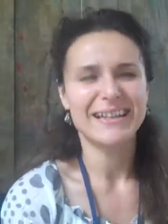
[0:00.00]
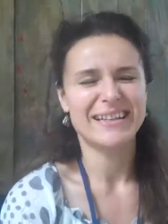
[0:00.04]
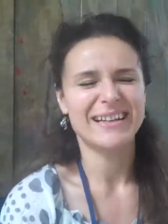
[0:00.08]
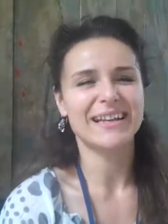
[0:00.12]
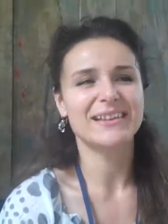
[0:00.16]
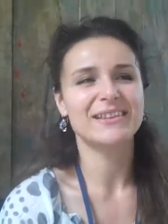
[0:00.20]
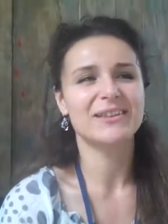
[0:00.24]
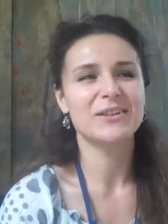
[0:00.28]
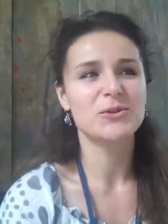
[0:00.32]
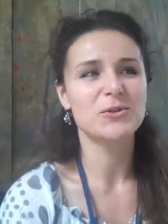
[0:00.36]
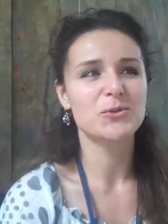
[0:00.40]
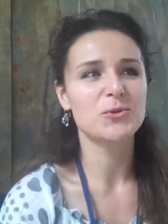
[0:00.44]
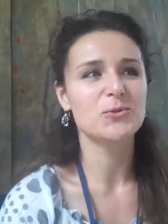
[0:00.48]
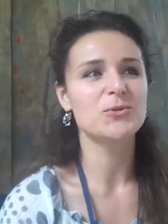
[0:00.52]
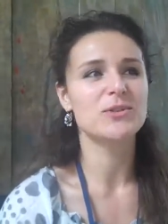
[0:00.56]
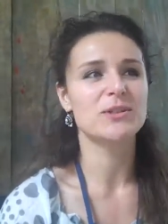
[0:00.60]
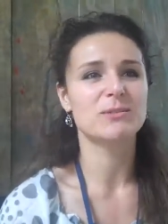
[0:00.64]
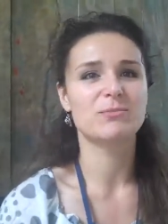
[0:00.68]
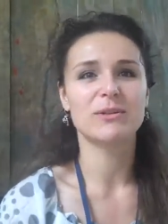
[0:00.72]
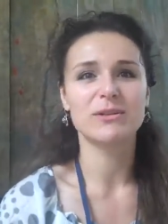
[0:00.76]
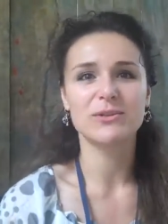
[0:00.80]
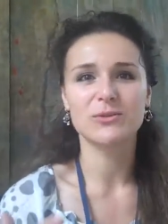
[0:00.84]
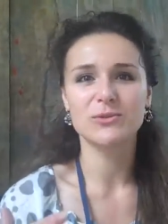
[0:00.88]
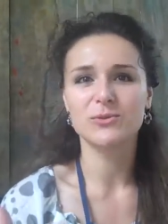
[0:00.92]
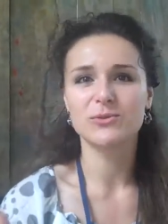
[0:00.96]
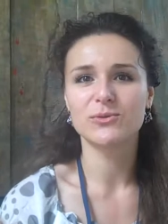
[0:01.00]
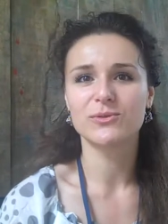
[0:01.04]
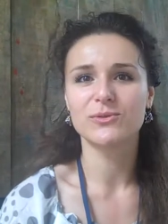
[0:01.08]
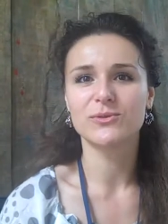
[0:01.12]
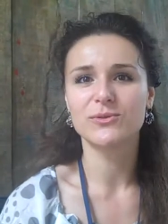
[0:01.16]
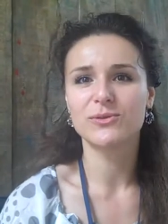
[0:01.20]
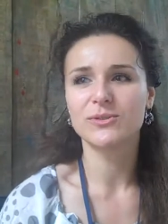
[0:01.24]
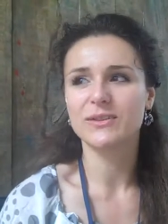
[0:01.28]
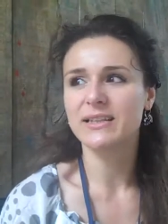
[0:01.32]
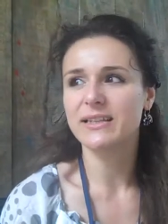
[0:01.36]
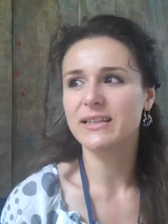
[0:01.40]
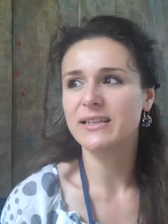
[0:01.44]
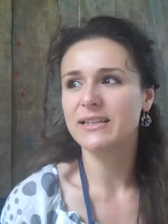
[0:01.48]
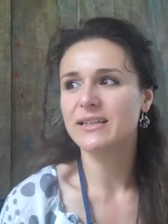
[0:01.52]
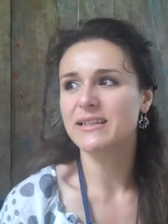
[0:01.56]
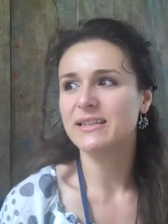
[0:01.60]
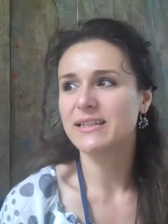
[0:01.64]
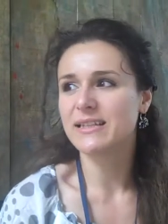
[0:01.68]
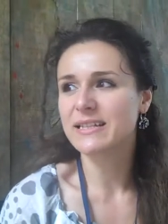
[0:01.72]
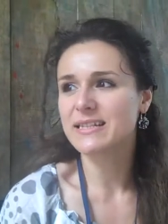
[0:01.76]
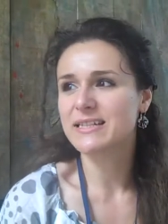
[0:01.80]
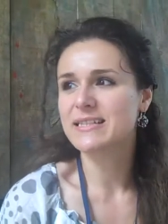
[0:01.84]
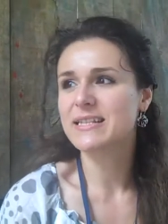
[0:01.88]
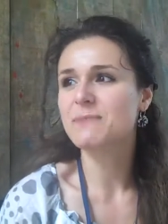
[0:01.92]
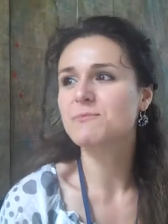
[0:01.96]
not the rules, but to, uh,
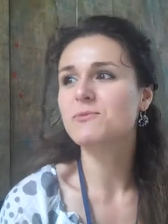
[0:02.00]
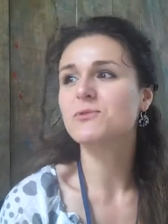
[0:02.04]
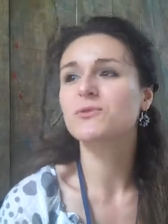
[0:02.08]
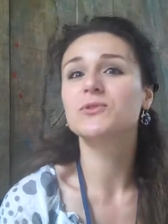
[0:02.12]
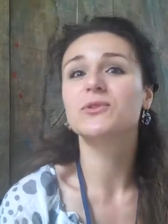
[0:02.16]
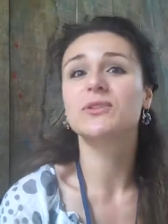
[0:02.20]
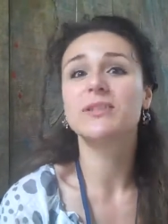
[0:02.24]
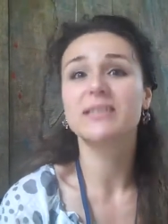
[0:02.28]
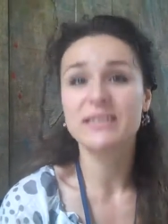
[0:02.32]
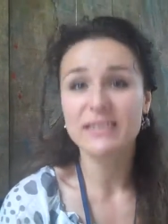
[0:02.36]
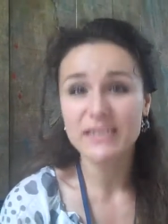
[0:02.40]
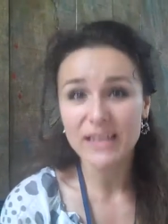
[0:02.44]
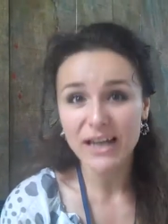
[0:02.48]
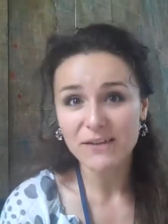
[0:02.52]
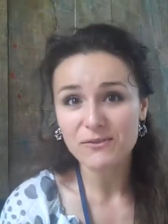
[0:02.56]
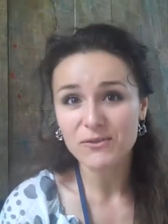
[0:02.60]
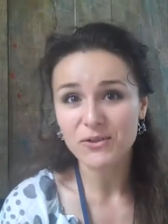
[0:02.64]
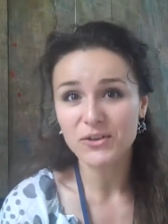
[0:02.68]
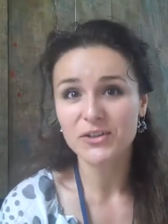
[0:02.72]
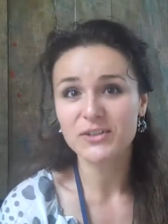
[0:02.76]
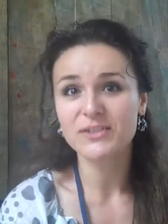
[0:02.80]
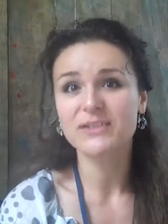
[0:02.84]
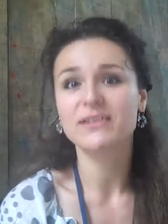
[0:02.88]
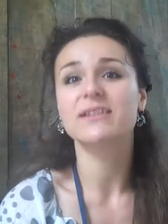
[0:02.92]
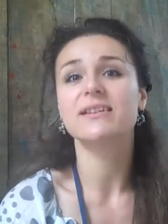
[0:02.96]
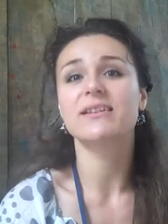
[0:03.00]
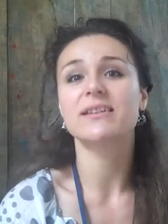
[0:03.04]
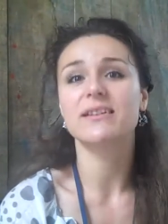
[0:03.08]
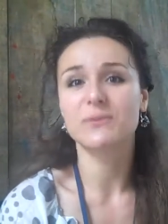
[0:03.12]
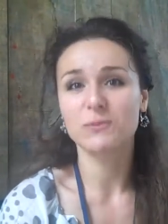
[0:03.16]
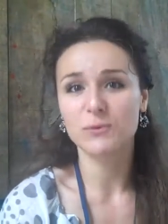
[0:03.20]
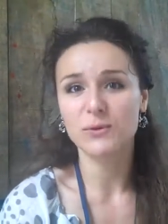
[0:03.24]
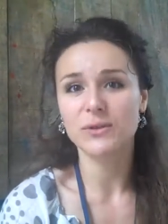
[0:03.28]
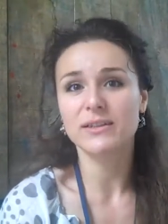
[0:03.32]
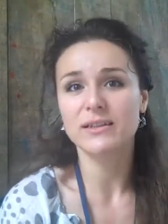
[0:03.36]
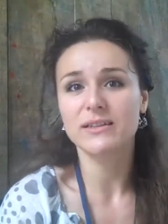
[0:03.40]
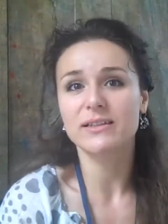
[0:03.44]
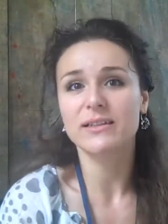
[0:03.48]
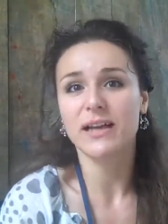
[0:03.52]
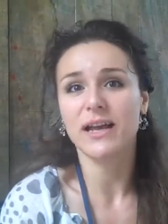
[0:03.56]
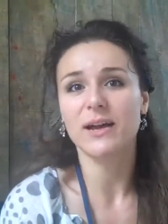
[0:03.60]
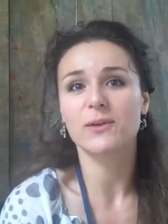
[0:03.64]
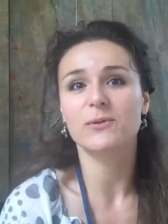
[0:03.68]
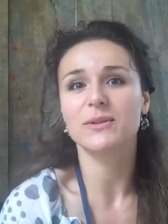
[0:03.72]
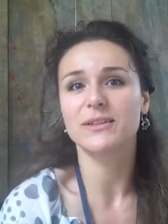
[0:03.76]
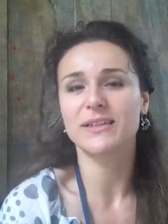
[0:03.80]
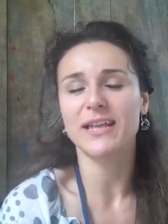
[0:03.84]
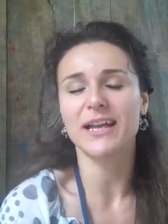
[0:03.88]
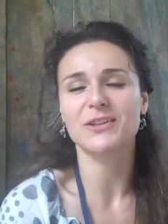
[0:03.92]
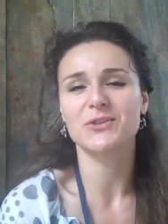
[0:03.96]
it's them who discovered what, how
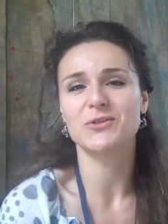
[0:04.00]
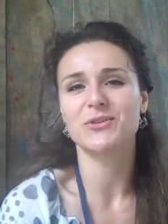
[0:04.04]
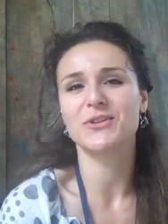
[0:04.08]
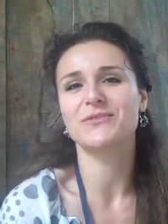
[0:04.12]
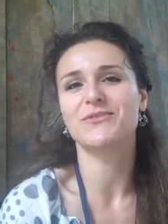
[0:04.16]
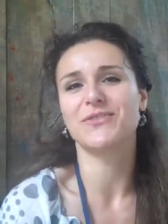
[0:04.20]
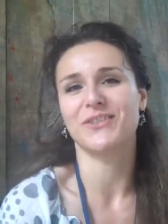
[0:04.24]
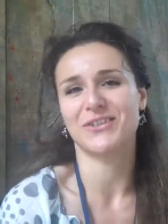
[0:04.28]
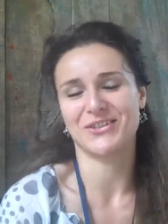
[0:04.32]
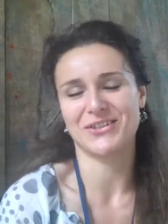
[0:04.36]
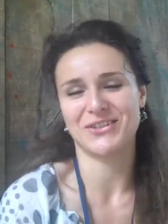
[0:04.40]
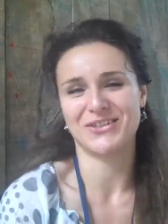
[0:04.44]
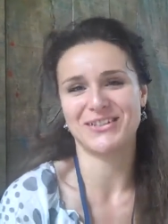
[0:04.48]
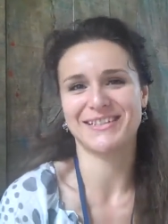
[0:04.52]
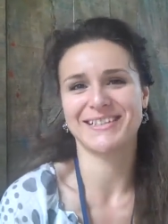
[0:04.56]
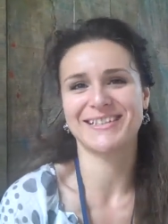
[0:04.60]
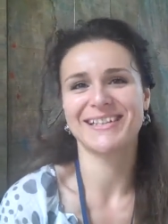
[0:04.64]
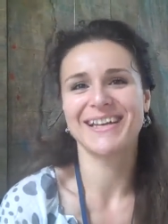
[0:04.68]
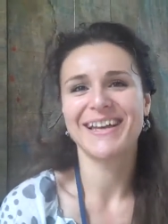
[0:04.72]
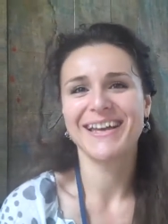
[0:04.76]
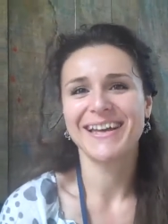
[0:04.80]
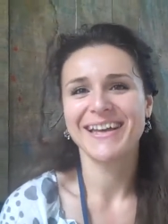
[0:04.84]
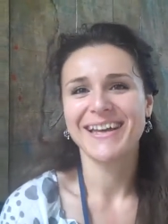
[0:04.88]
it actually functions.